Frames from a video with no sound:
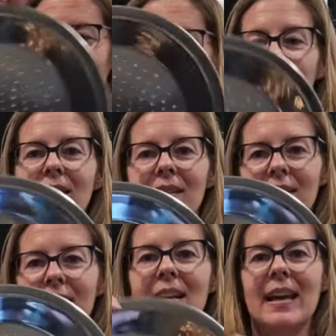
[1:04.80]

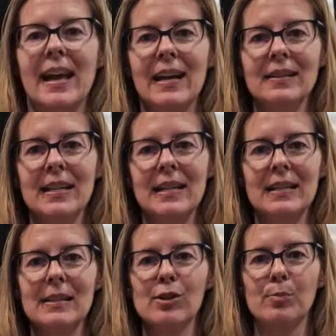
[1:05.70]
this handy
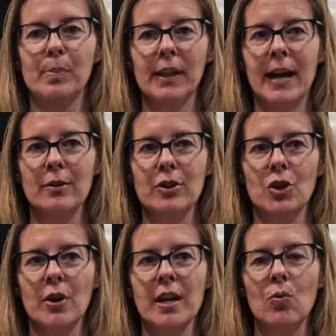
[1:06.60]
dandy splatter
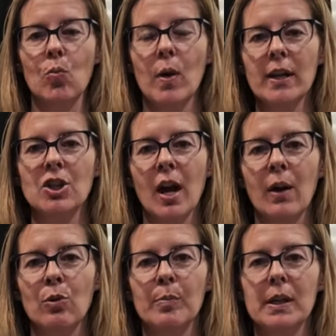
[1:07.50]
screen, which I
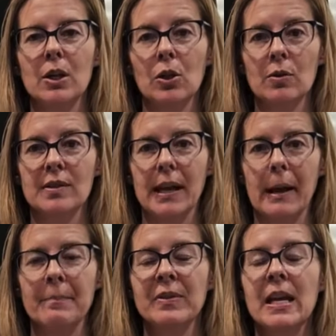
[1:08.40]
will be
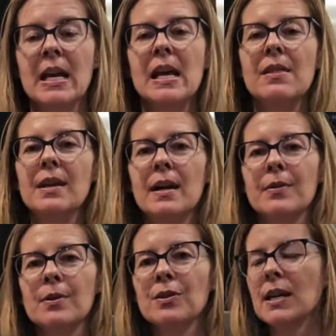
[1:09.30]
using. The
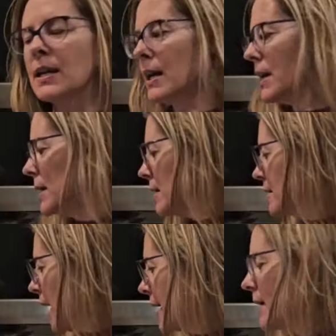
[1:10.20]
other thing is
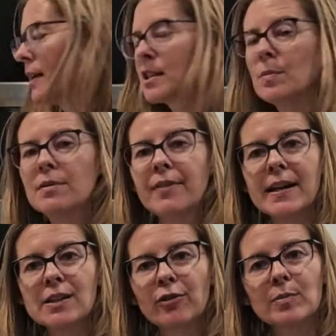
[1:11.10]
I got some
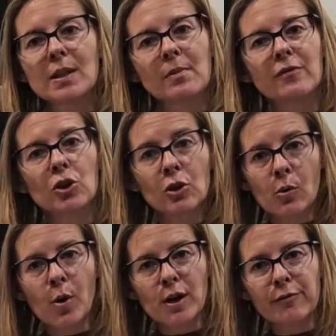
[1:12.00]
advice from some of you
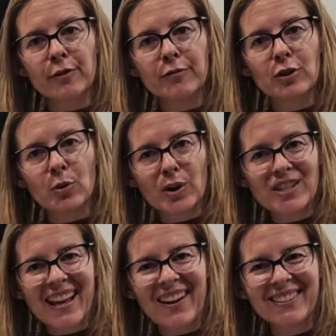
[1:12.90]
wonderful
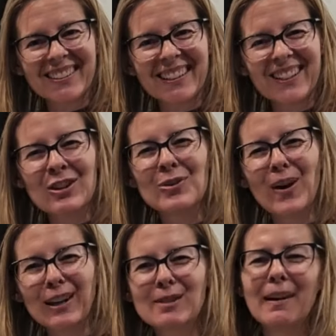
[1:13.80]
viewers out there who
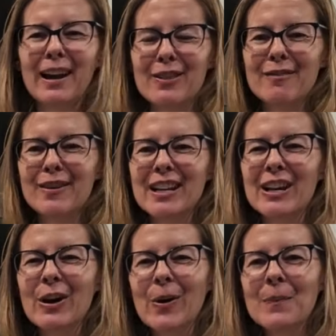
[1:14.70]
watched my other
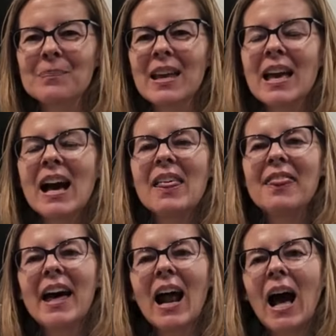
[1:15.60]
video
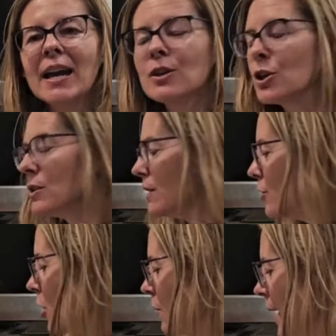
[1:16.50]
that I could
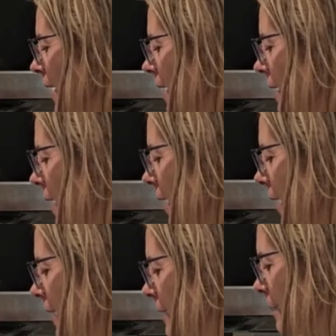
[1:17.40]
go ahead
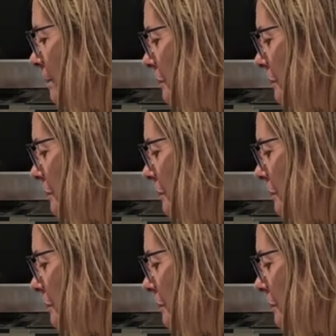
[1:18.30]
and